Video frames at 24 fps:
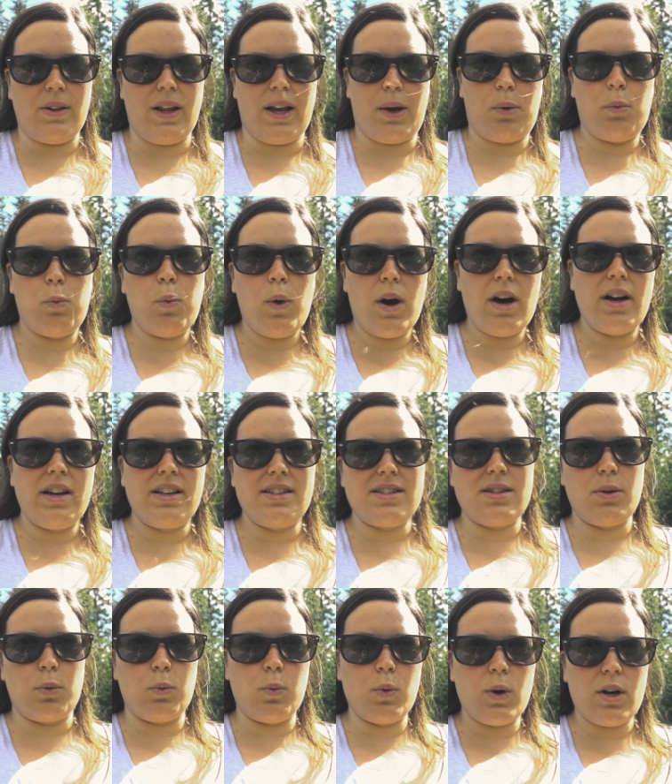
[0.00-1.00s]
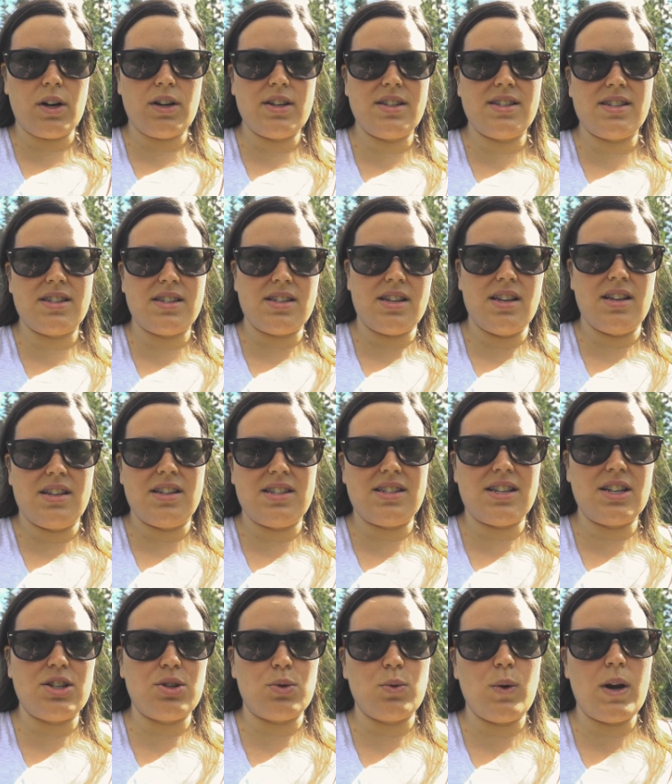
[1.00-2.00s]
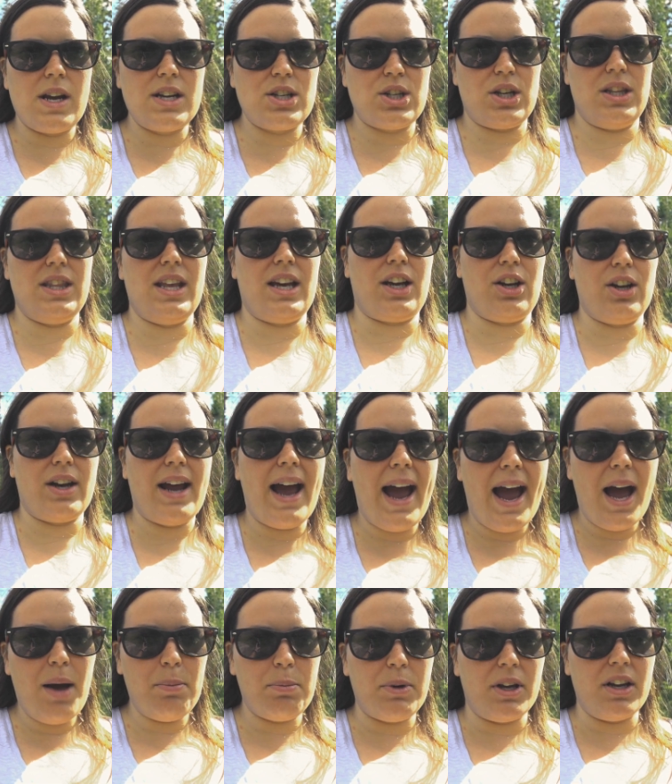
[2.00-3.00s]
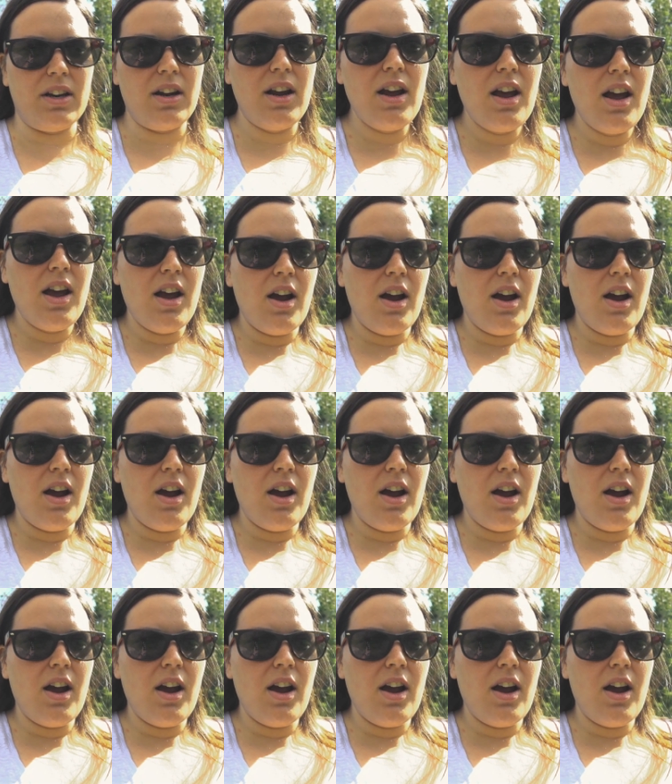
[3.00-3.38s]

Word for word: Like what is the worst situation that could happen